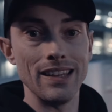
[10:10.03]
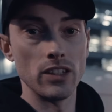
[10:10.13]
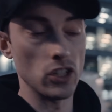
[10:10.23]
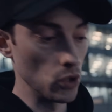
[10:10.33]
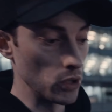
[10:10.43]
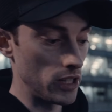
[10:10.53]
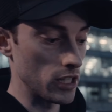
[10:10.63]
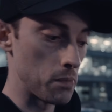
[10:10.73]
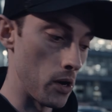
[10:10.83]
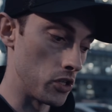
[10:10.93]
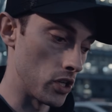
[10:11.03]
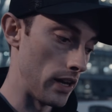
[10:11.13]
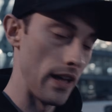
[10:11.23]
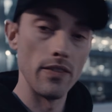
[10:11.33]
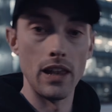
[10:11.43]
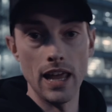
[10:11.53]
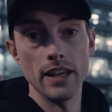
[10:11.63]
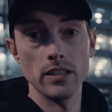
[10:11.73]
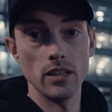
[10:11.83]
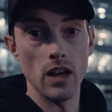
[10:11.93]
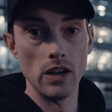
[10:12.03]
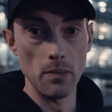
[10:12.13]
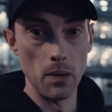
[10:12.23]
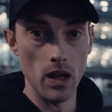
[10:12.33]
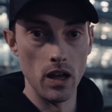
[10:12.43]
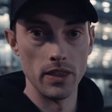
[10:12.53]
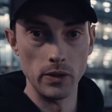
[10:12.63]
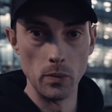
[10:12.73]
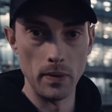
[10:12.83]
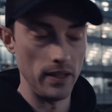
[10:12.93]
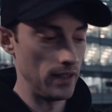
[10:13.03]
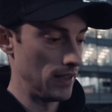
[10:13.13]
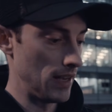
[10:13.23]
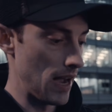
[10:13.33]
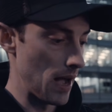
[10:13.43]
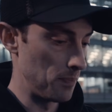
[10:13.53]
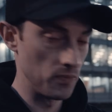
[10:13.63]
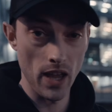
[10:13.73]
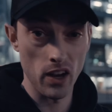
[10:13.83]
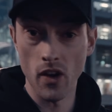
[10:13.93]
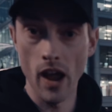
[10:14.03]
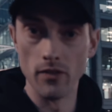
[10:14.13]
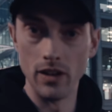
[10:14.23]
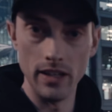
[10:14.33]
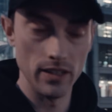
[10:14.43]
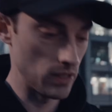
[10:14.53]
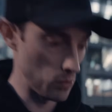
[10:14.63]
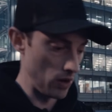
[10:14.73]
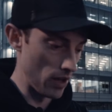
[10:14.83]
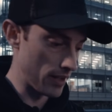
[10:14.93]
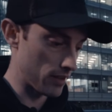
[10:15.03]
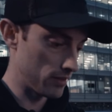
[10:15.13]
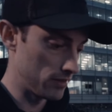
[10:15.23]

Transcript: The shorter the exposure, the less of a blur there will be. Get creative really, see what you like.